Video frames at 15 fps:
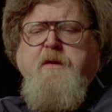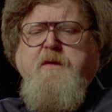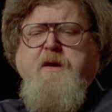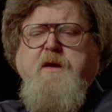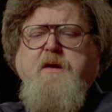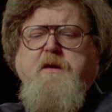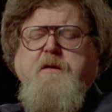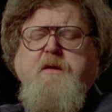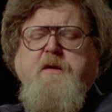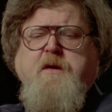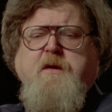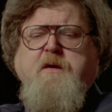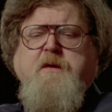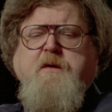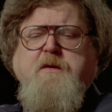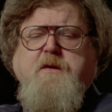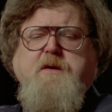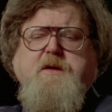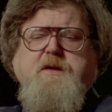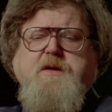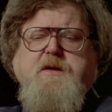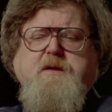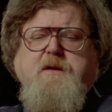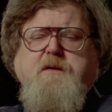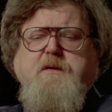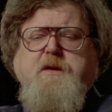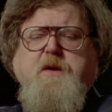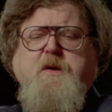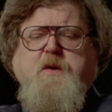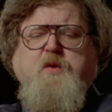The odds,
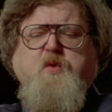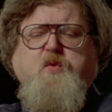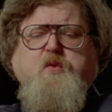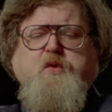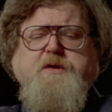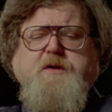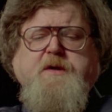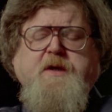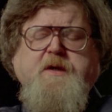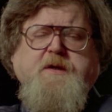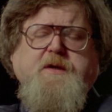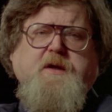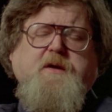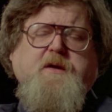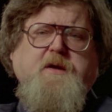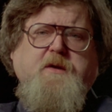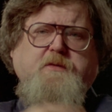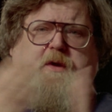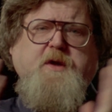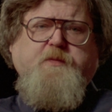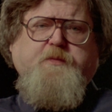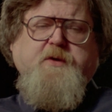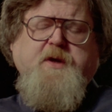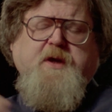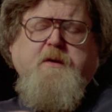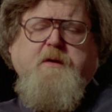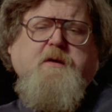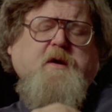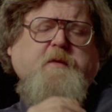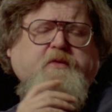statistically, with these
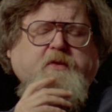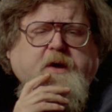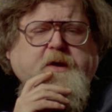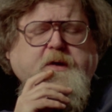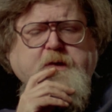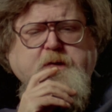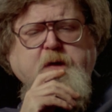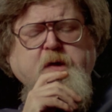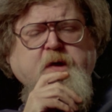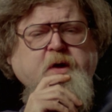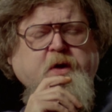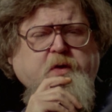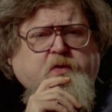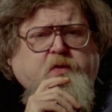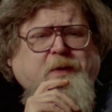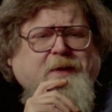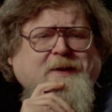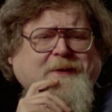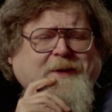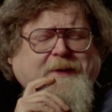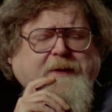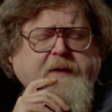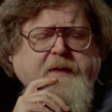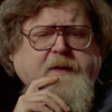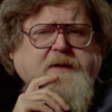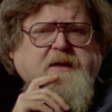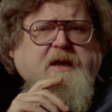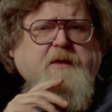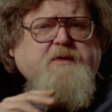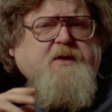particular operations exactly the
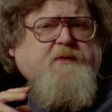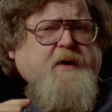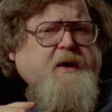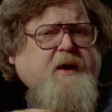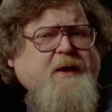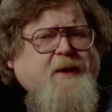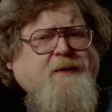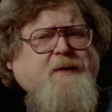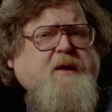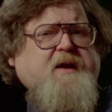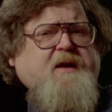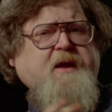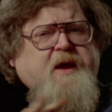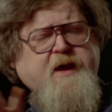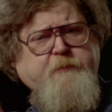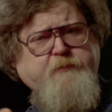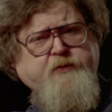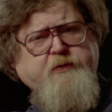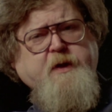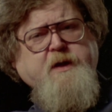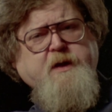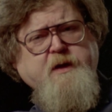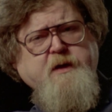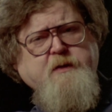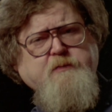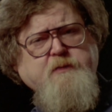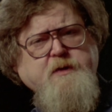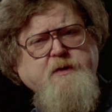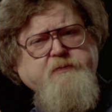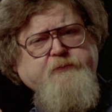same as if I landed at Dieppe 3 times.